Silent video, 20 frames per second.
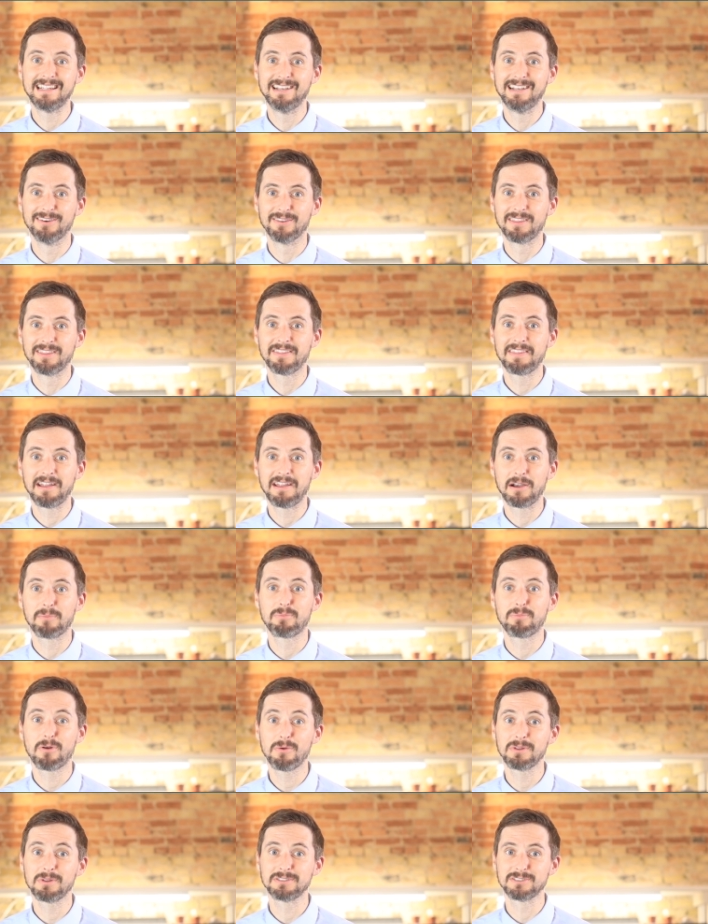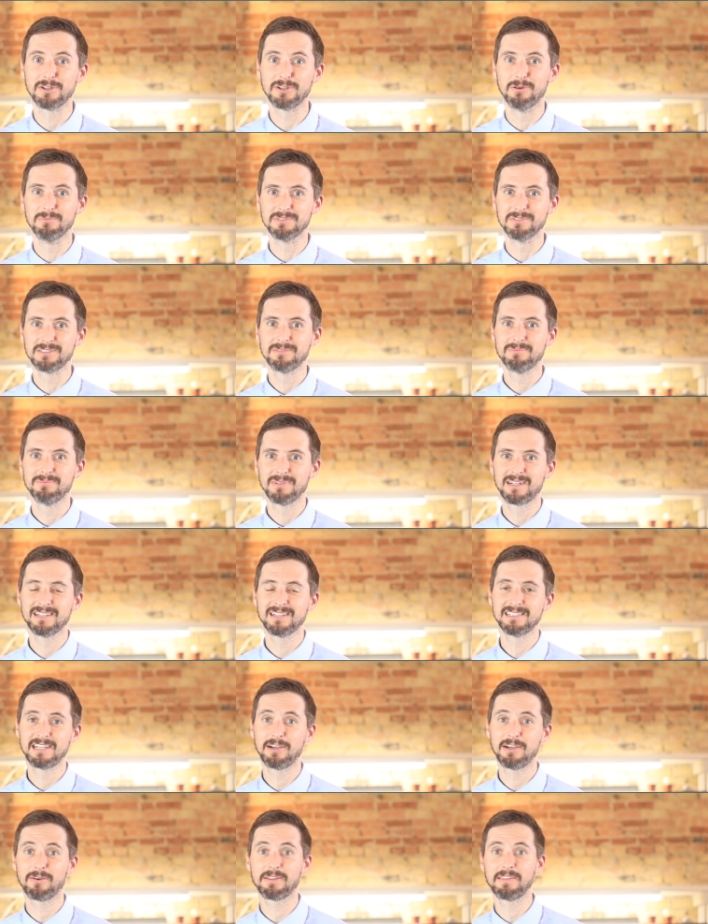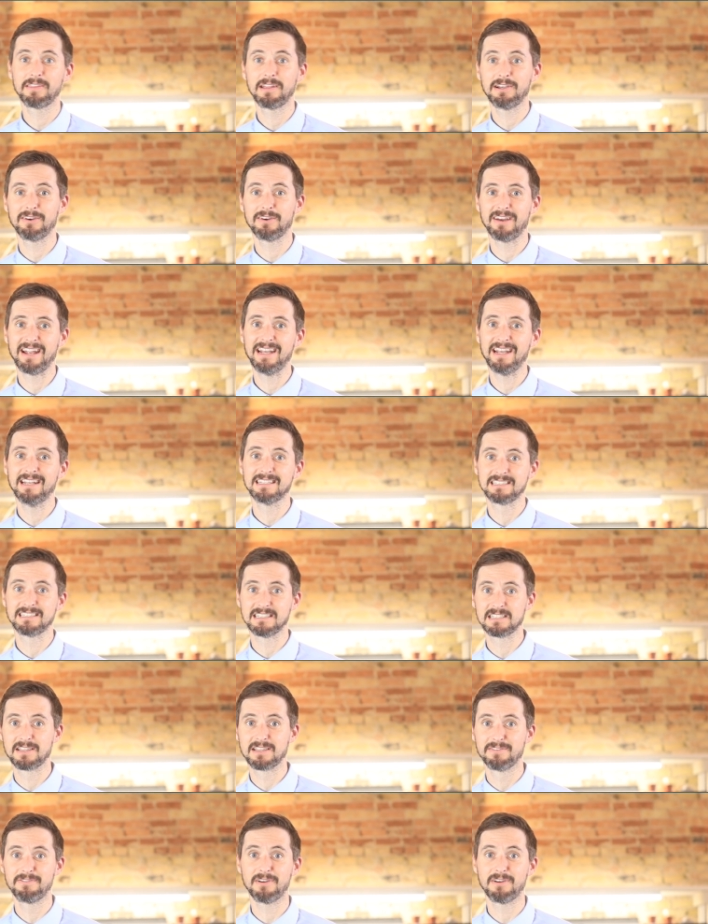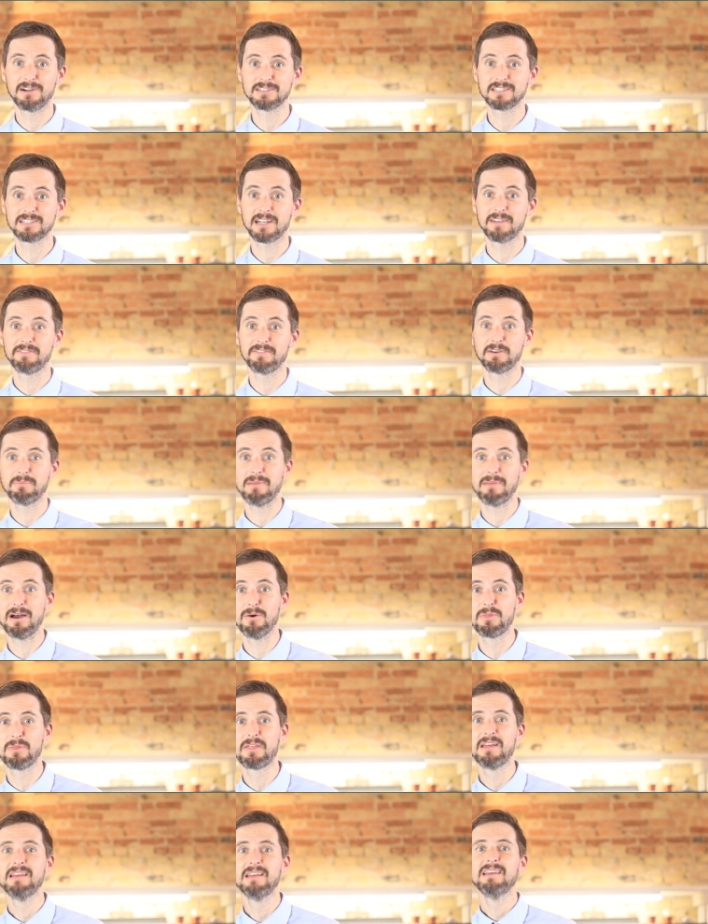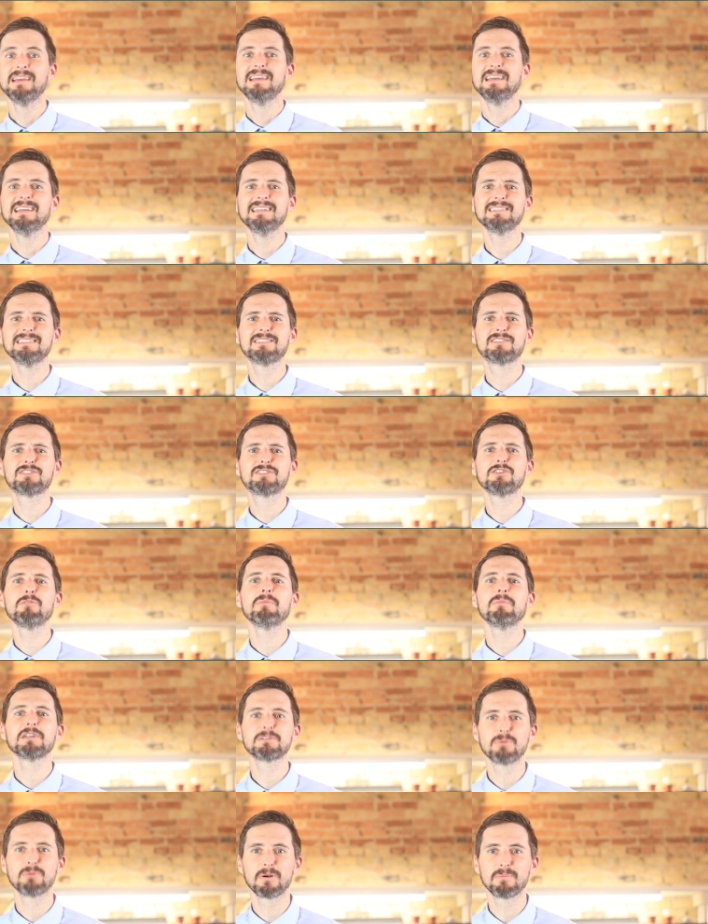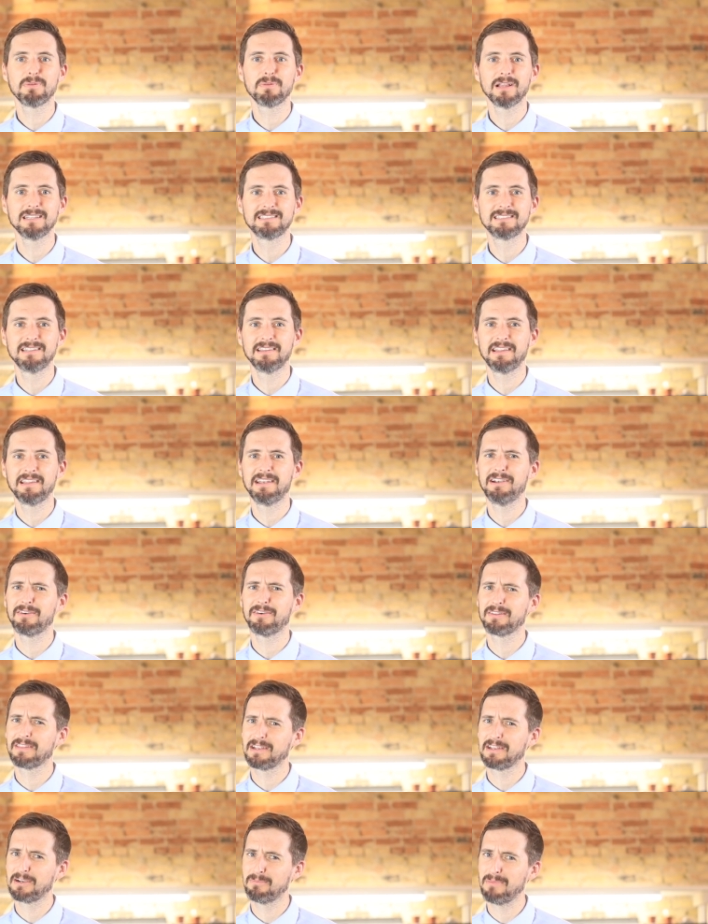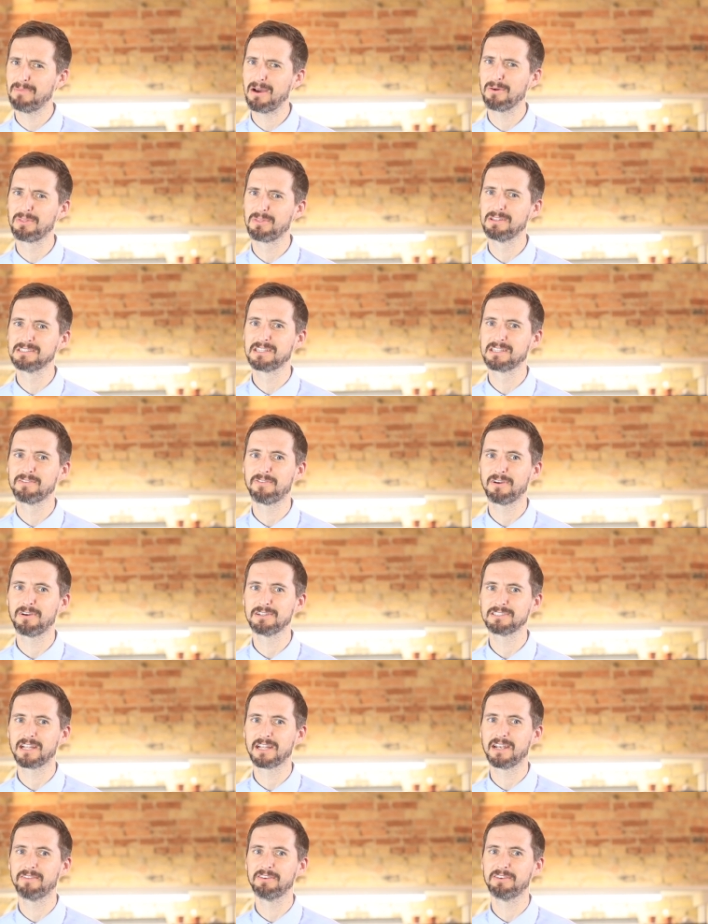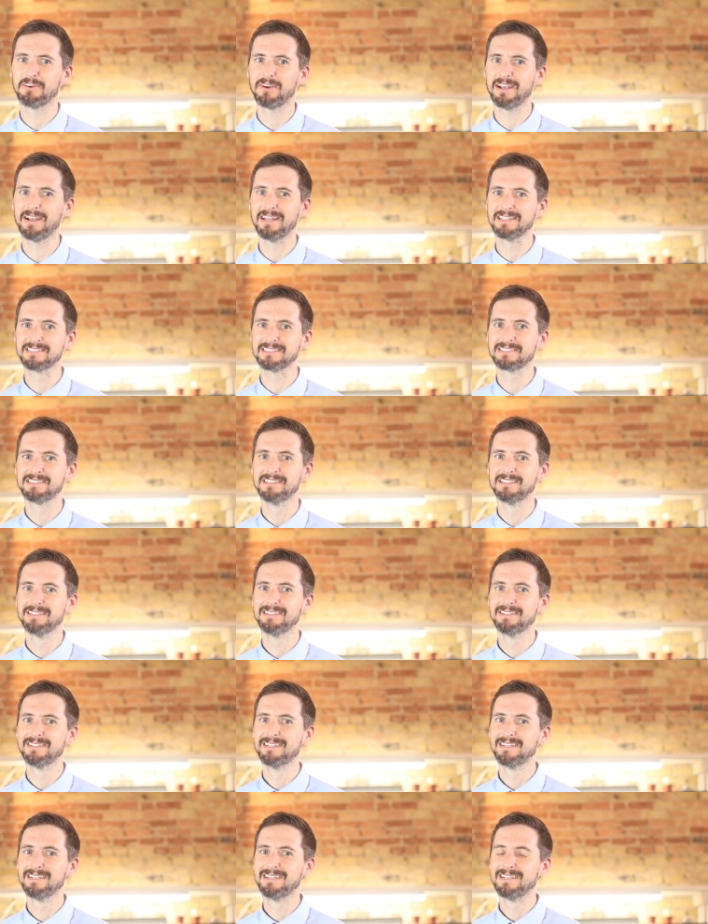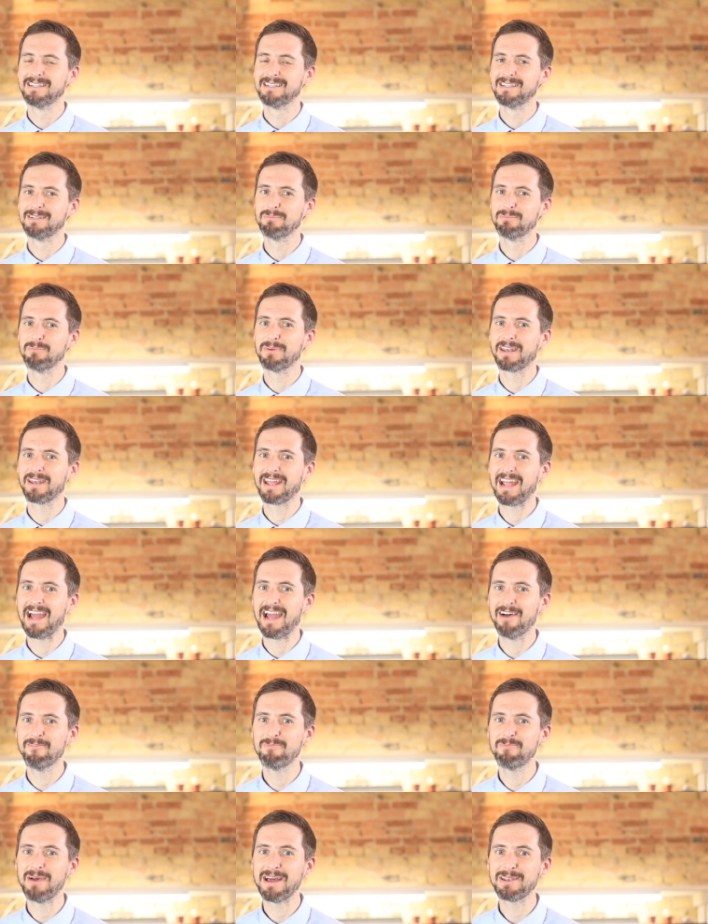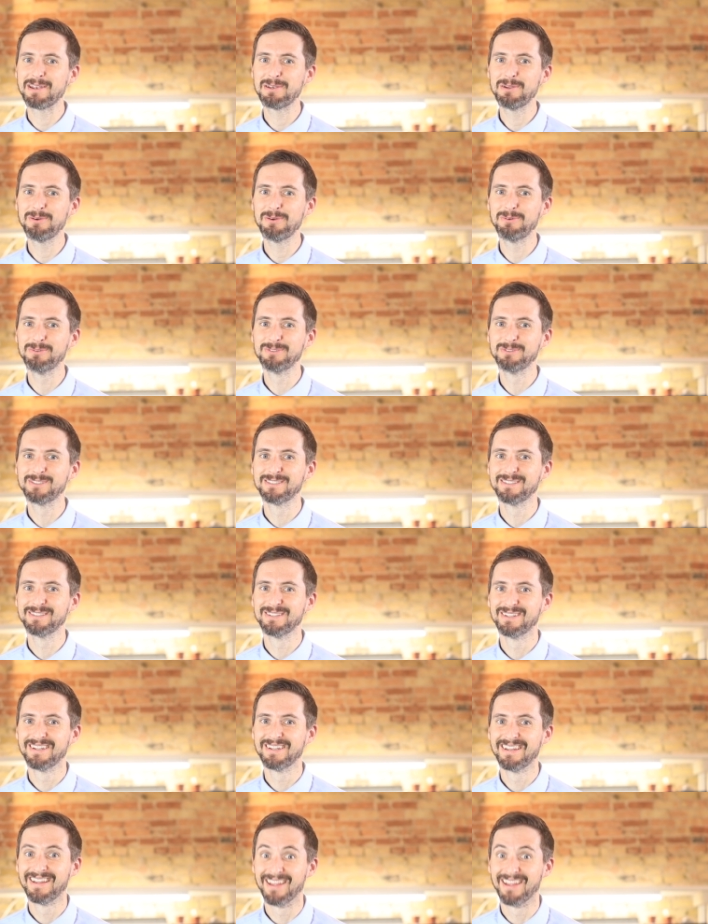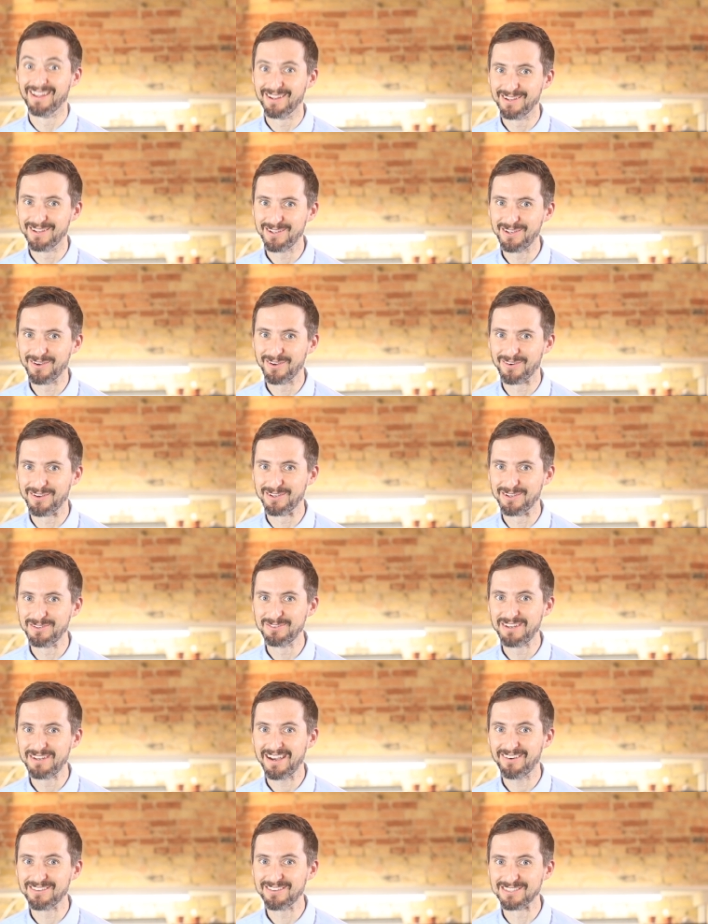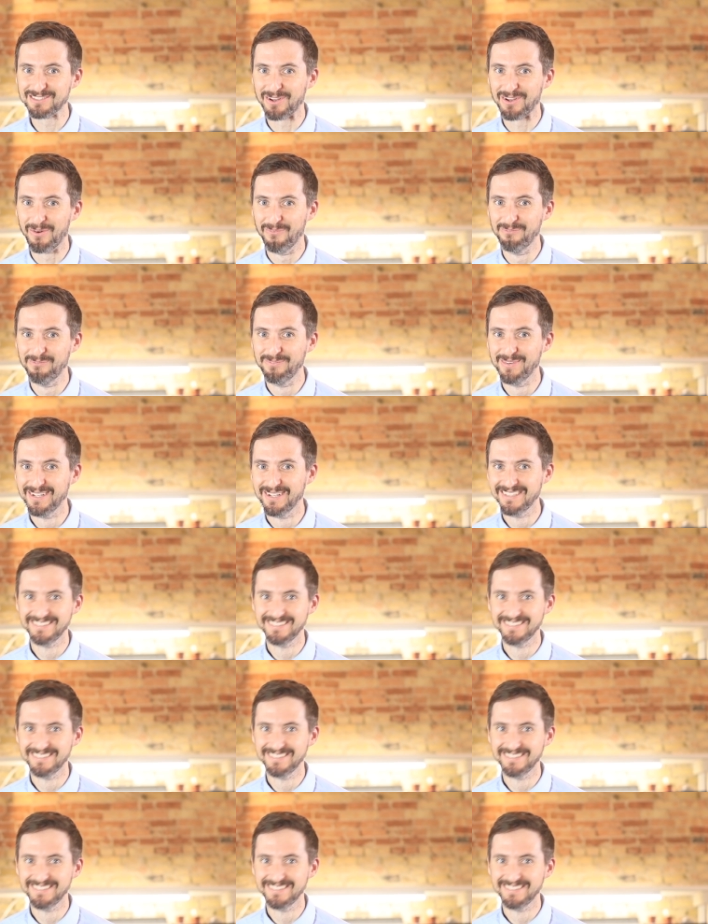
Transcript: hear that they are protostomes, because hearing that your anus is the far side of your mouth is so much more pleasant than hearing that your mouth is the far side of your anus. But I have bad news. You're a deuterostome.